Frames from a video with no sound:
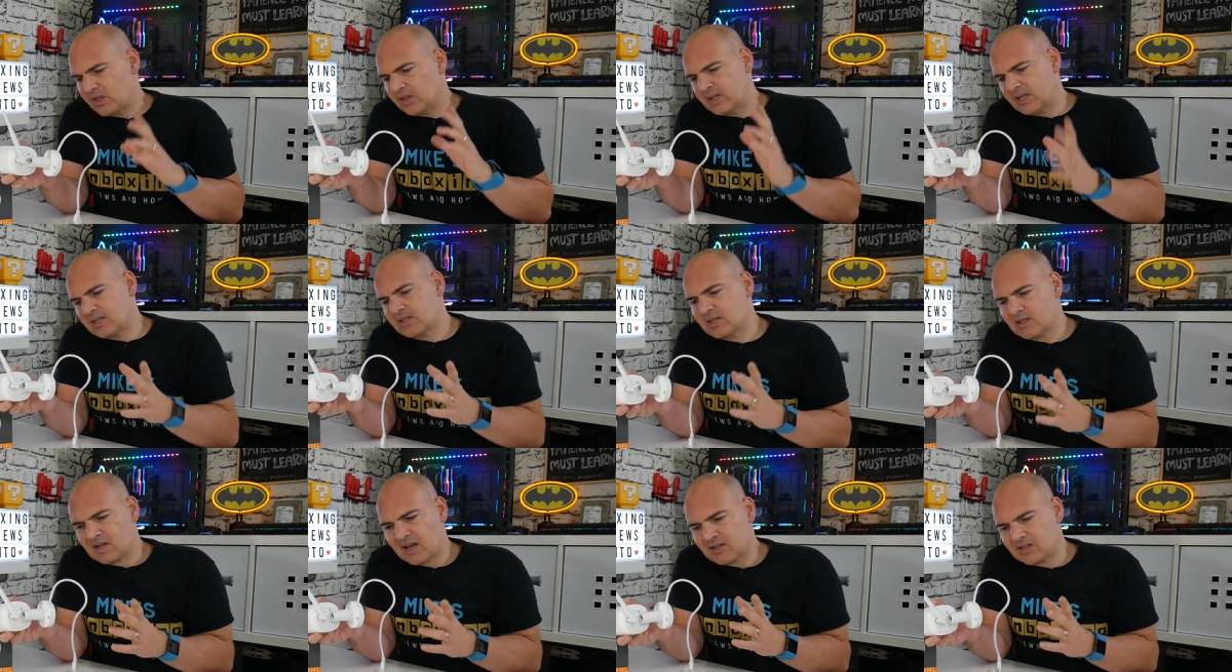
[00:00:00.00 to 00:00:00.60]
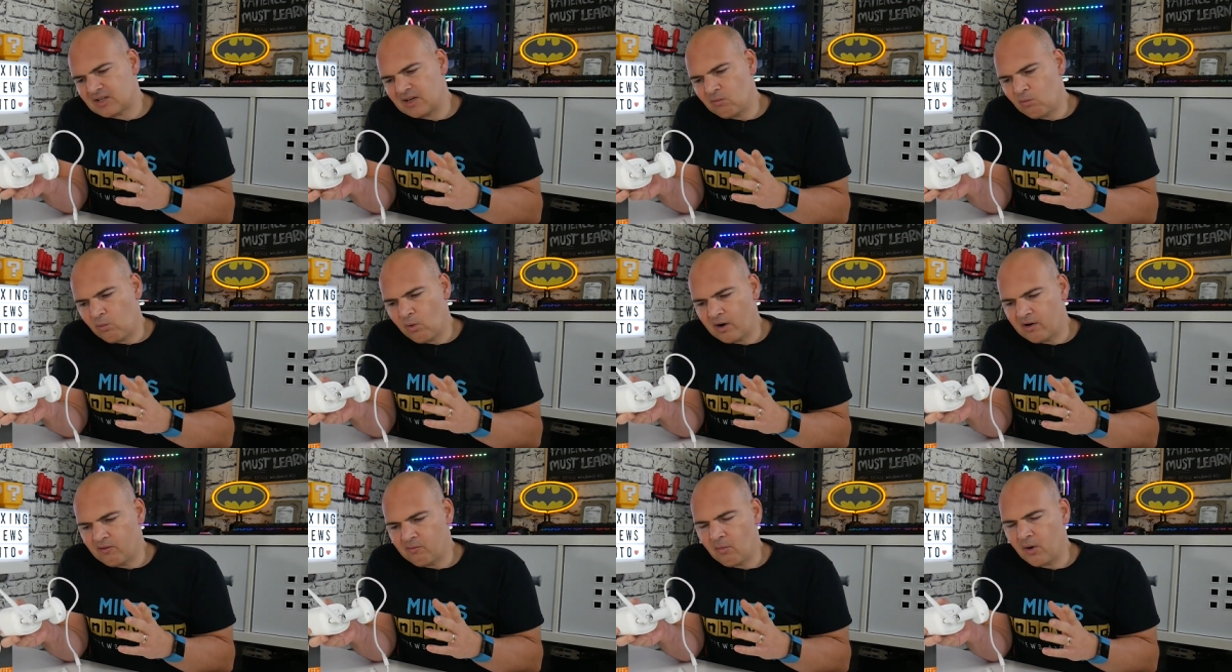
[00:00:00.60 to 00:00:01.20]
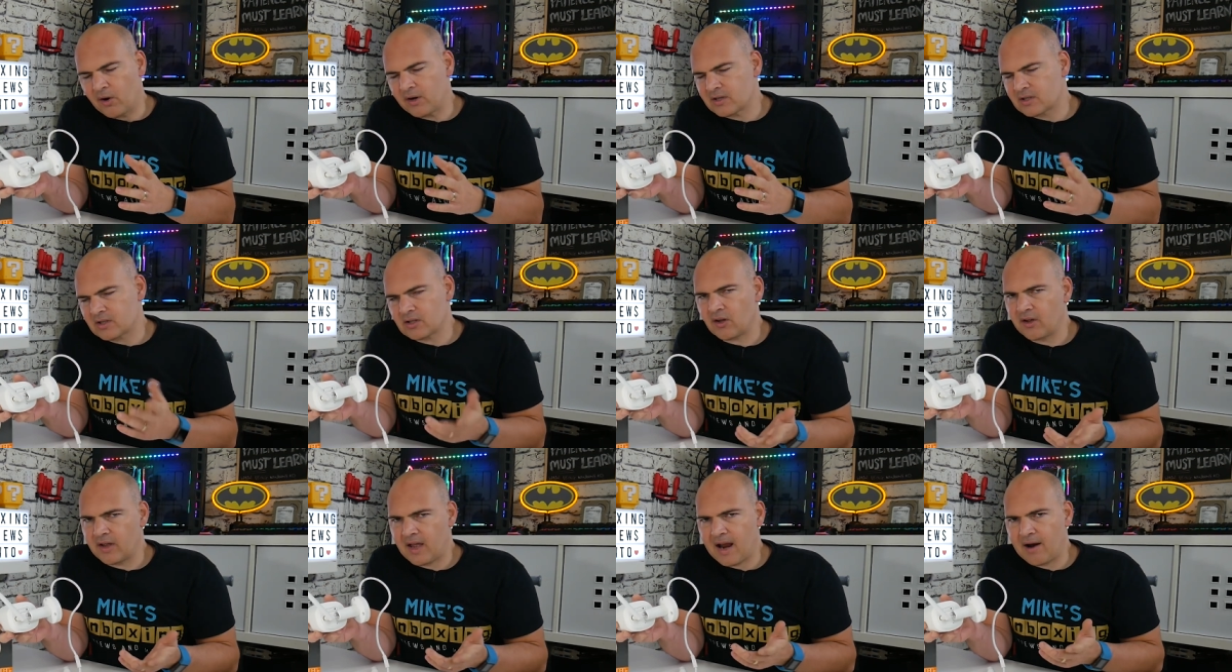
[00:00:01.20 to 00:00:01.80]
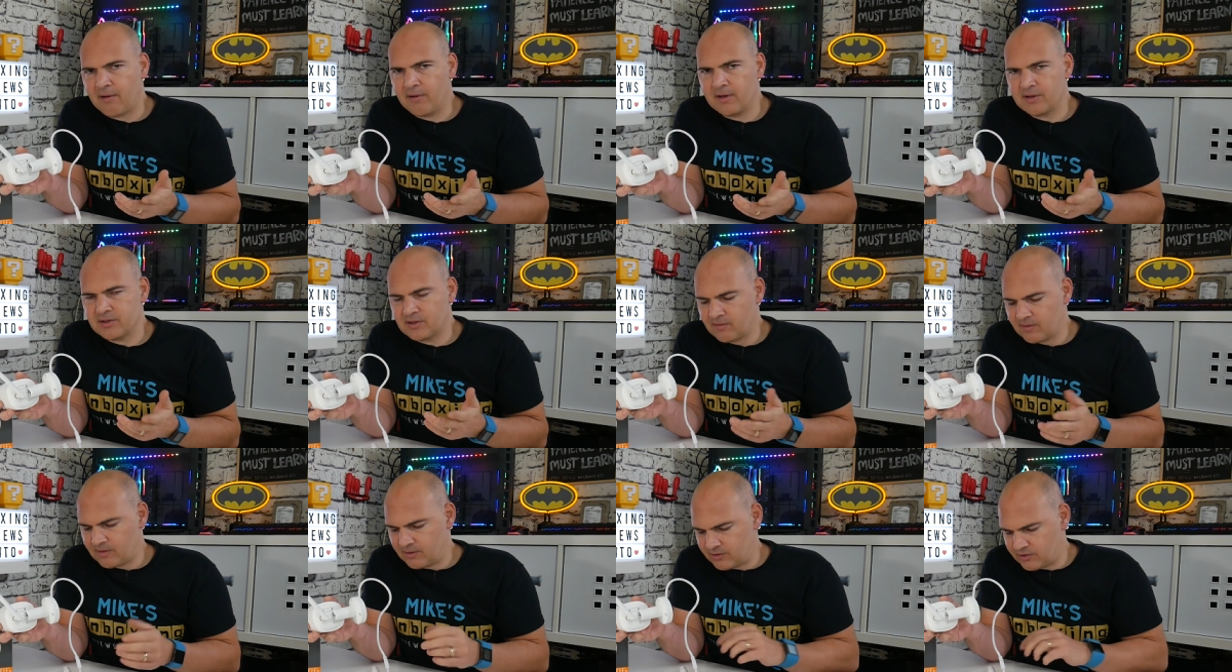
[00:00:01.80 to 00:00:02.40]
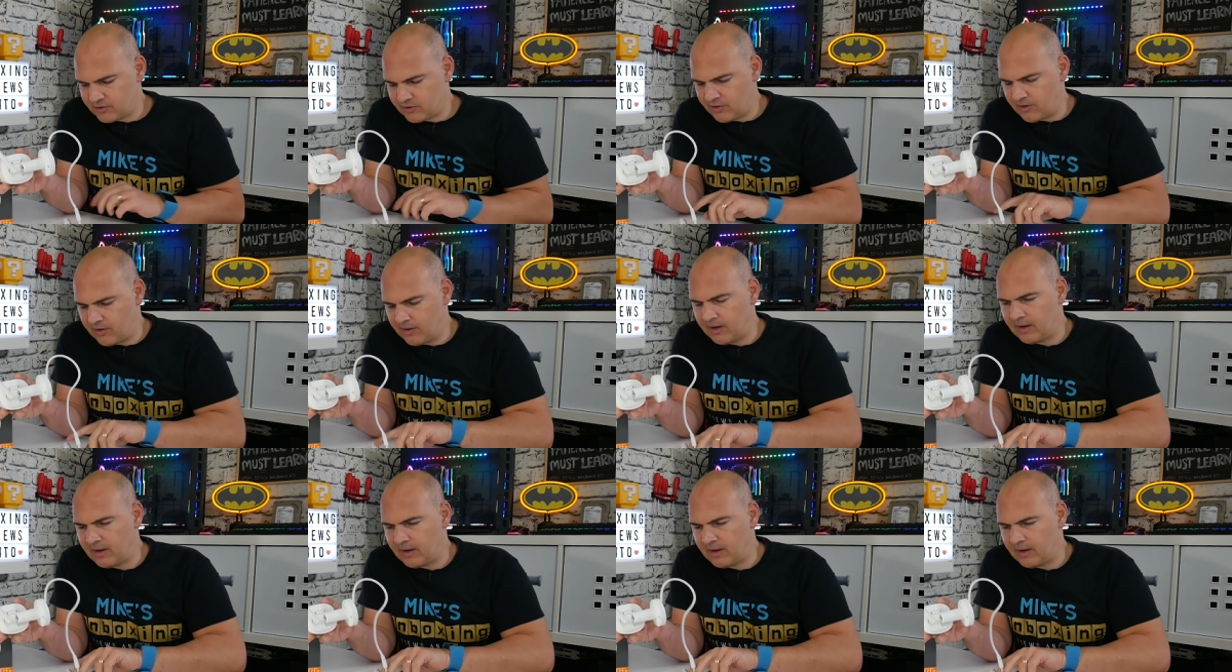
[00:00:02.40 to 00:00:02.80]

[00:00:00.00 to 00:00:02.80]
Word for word: this is actually one of my slight areas of concern.